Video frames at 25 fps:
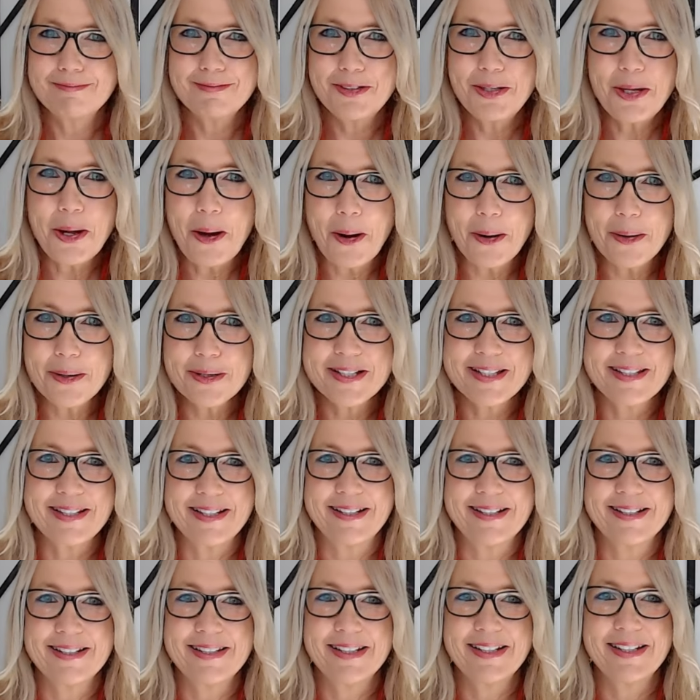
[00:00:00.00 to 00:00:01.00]
No,
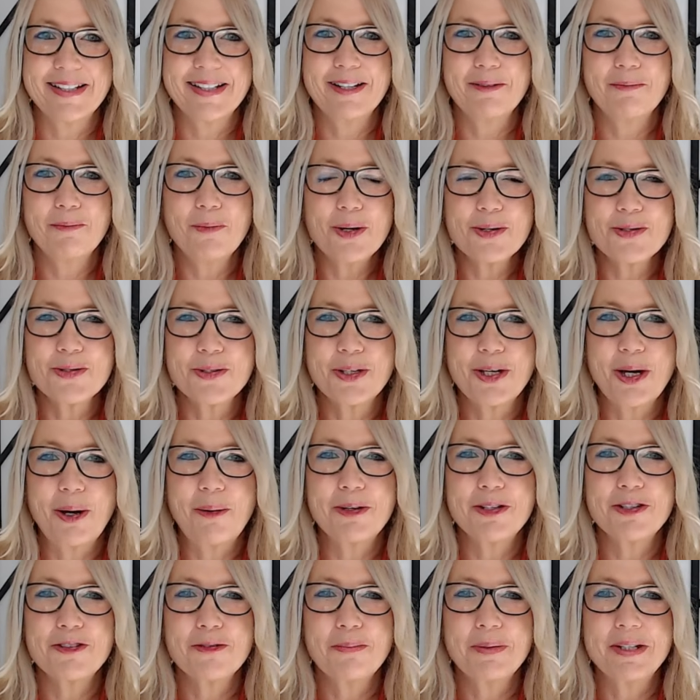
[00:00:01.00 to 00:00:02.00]
Cindy, it wasn't
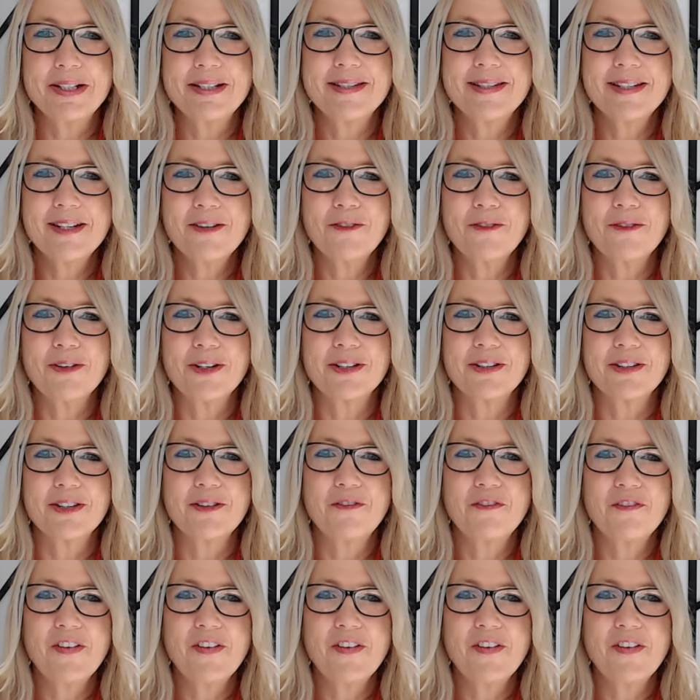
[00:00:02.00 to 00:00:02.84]
going to be different.